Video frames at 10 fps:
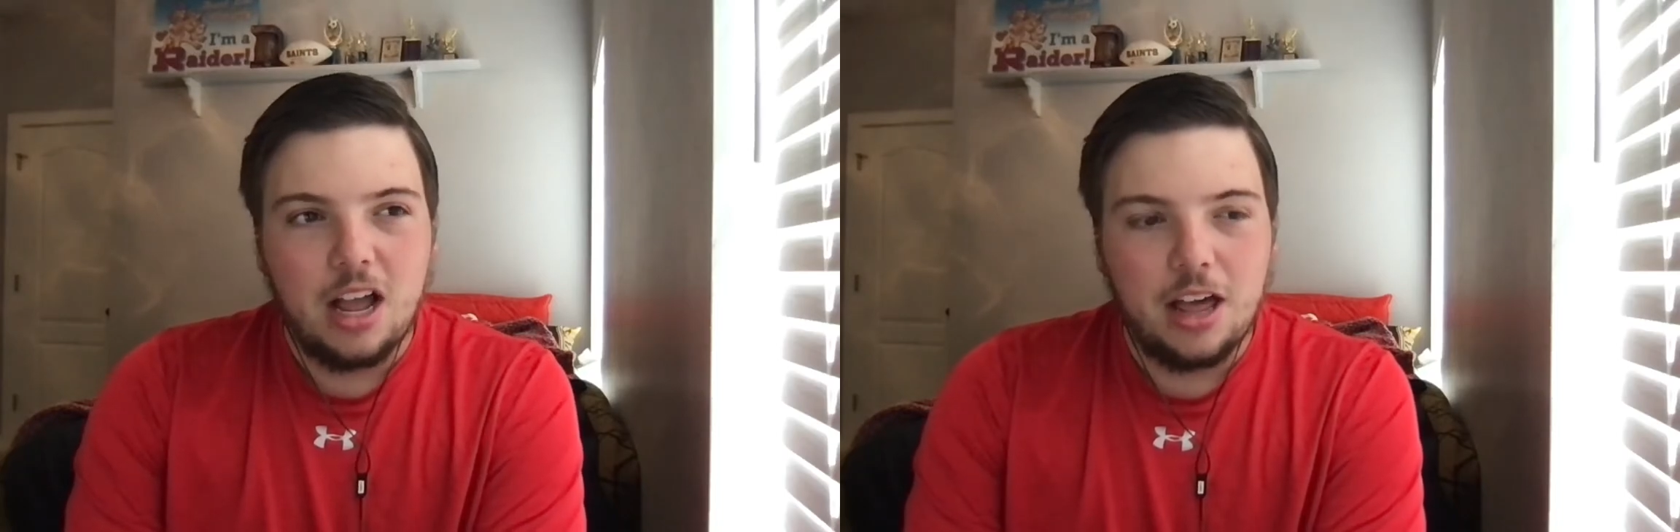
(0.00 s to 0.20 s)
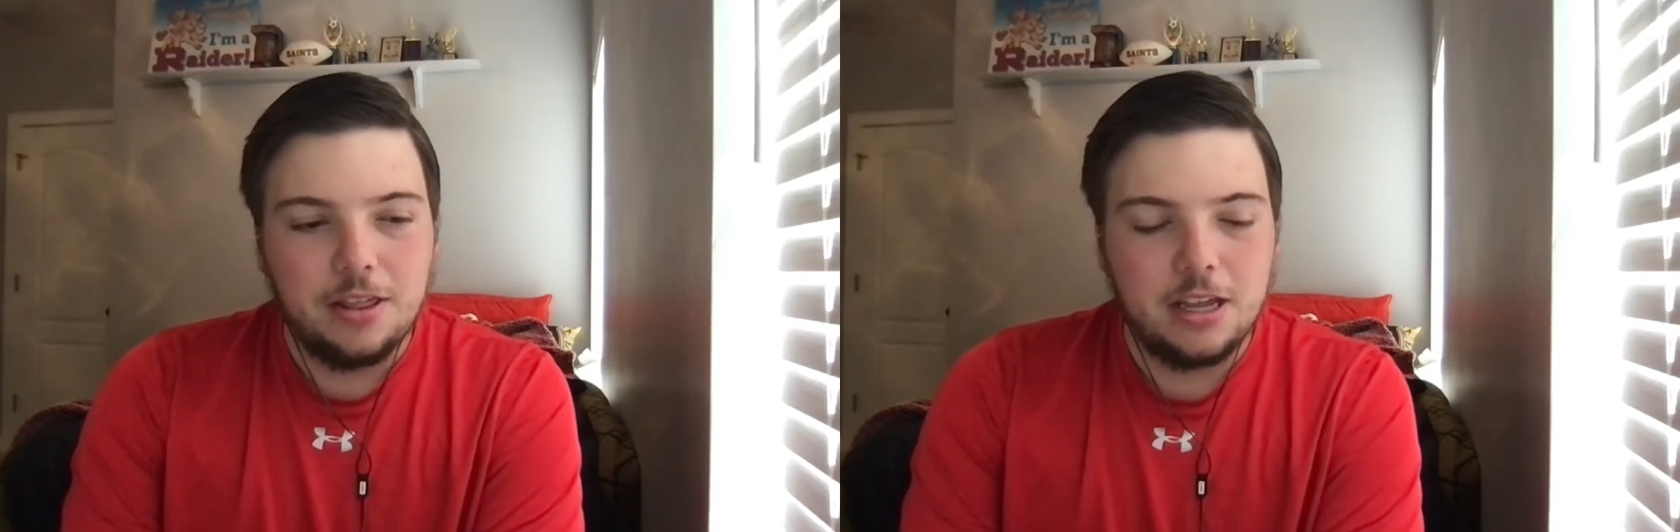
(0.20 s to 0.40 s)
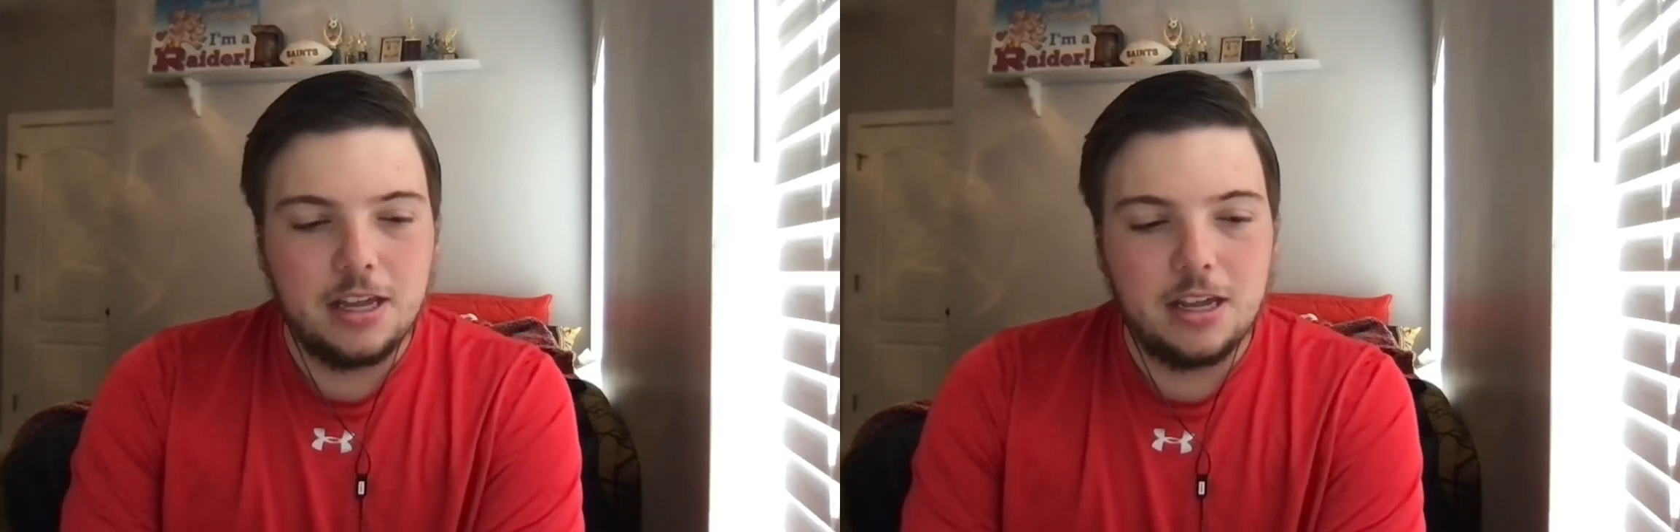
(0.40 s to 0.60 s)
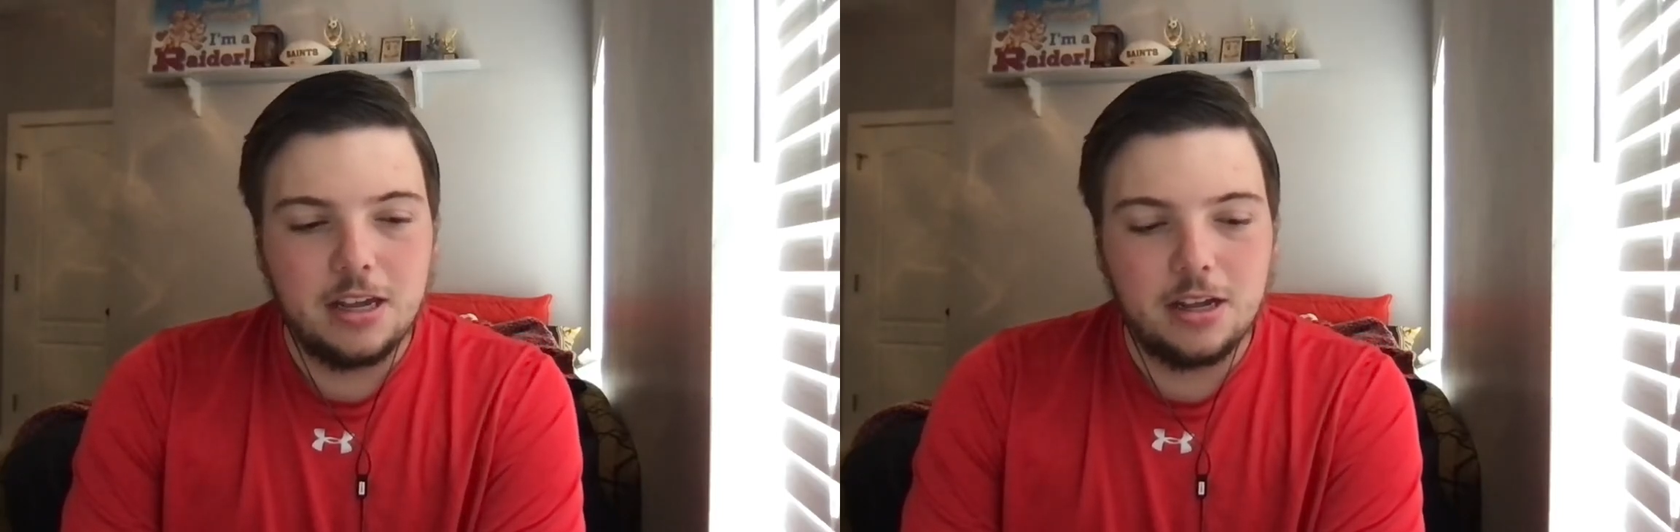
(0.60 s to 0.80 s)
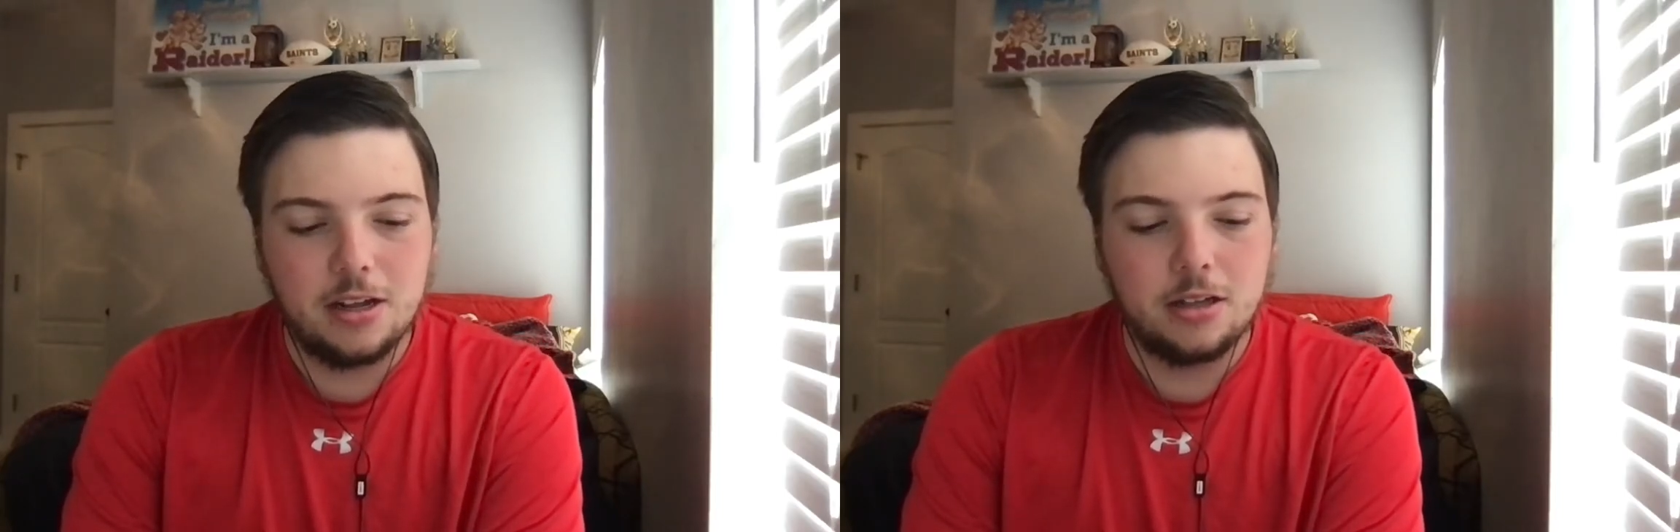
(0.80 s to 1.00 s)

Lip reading: The